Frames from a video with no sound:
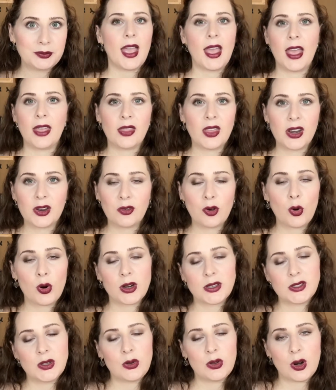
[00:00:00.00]
And then of
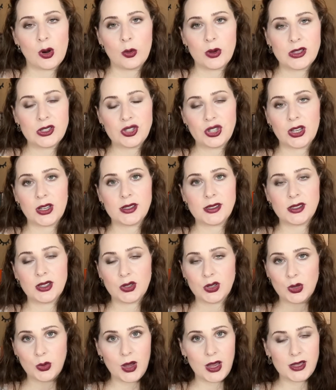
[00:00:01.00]
course you can always just
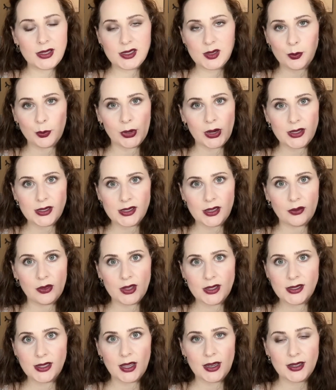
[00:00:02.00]
do a spritz of the
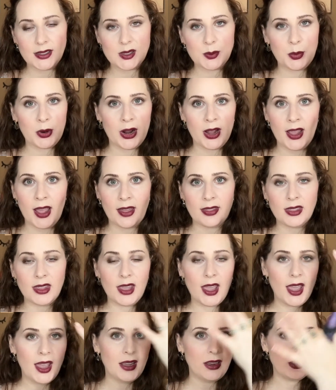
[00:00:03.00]
setting spray at the
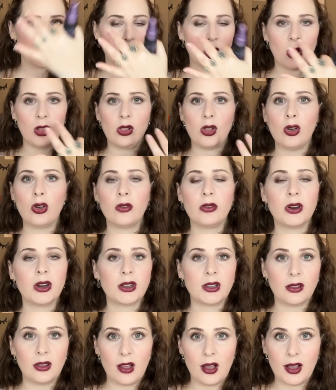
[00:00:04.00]
end all over to
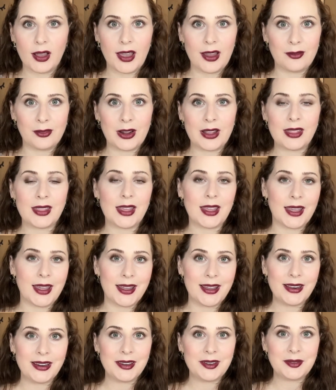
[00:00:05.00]
lock everything
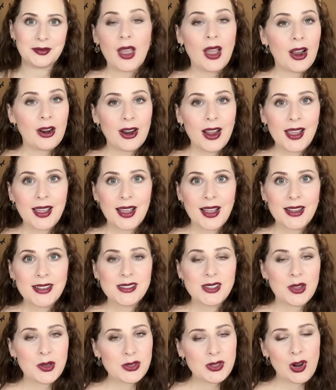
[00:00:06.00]
in. All right guys,
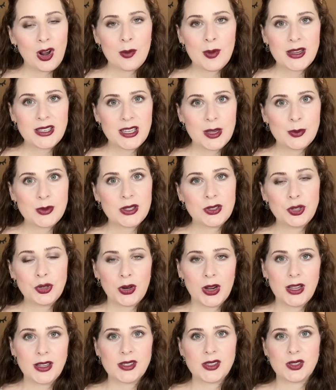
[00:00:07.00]
those are all my tips and
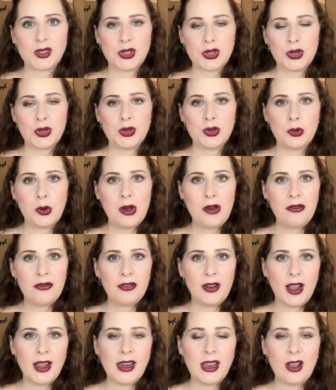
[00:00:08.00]
tricks to
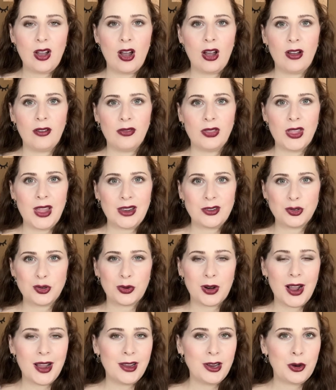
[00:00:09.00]
fighting off that
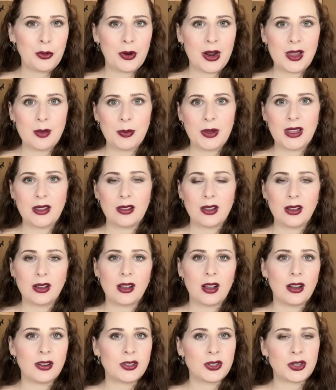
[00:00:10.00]
dry crepey look
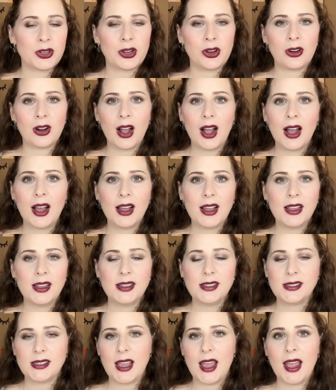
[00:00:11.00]
under your eyes
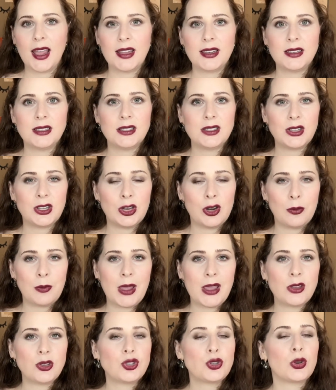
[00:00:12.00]
and, you know,
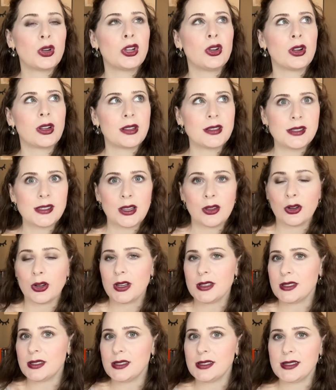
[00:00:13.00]
making sure your concealer
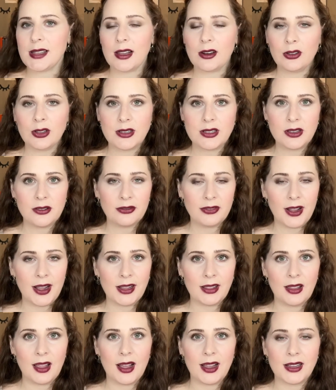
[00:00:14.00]
doesn't settle into fine
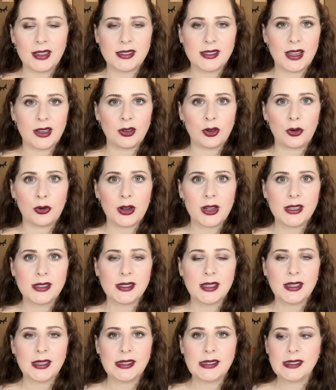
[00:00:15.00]
lines and
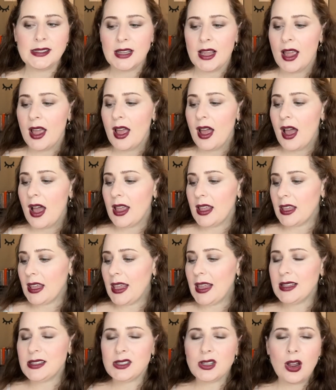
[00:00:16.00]
creases.
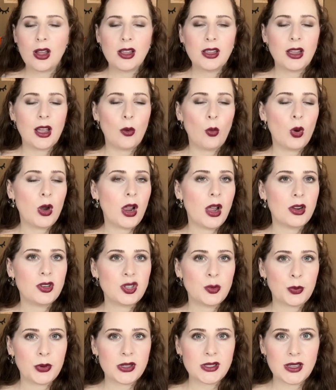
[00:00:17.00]
It's not
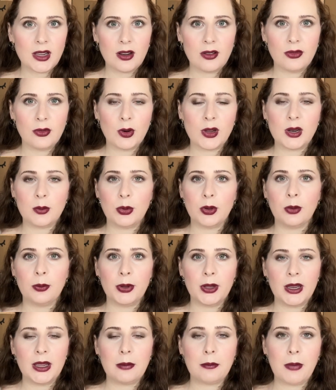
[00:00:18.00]
100% avoidable.
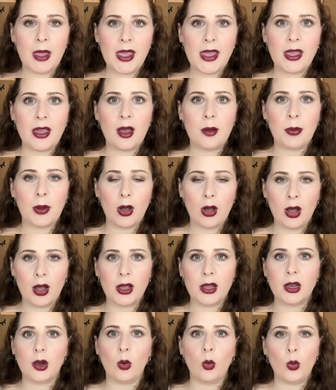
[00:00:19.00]
Putting makeup
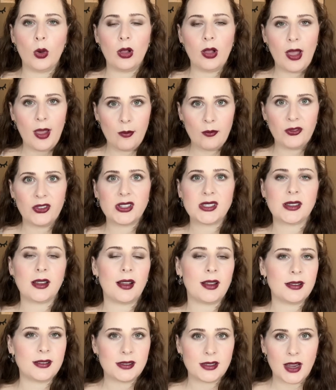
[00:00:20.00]
on will
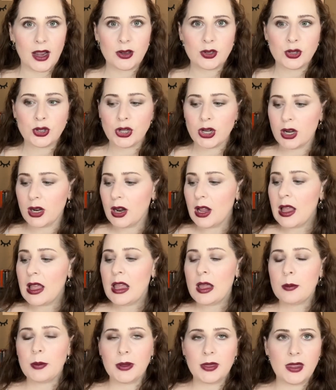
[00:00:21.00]
emphasize texture,
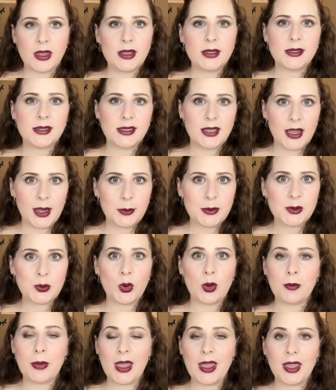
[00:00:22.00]
but these tips will
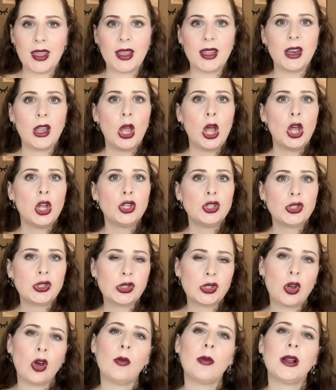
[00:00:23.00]
make it
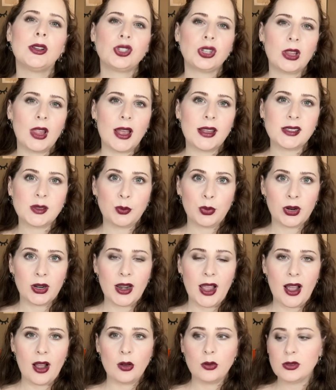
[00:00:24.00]
so much less
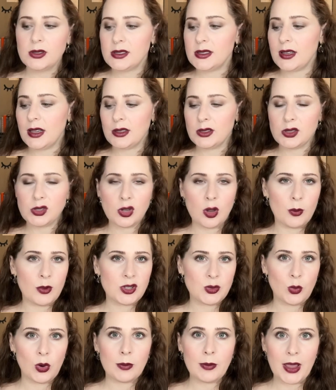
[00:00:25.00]
pronounced and so much
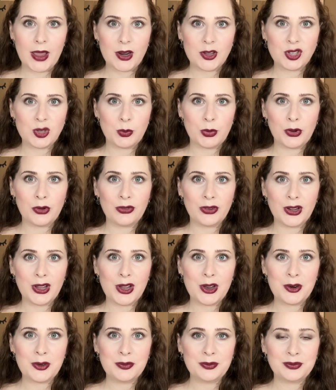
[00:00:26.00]
more manageable for
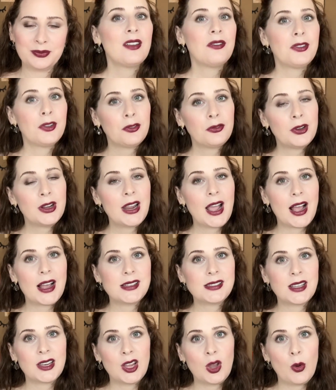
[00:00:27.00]
you. Feel free to ask
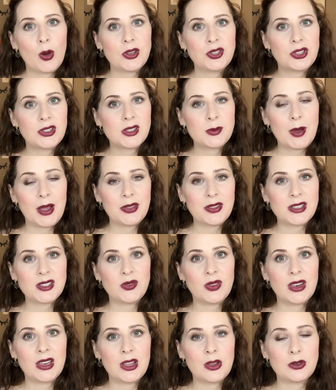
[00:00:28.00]
any questions about this
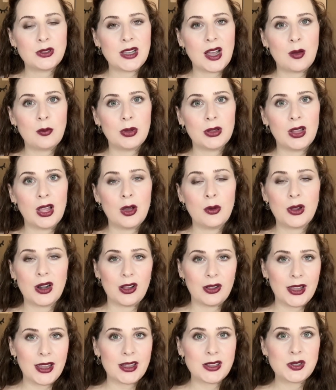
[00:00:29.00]
video down below and I'll
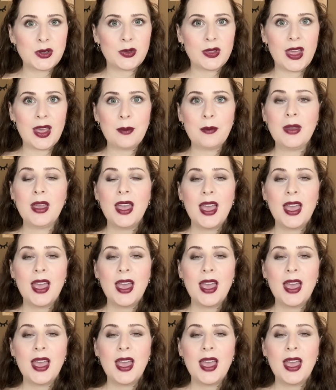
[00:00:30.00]
answer them.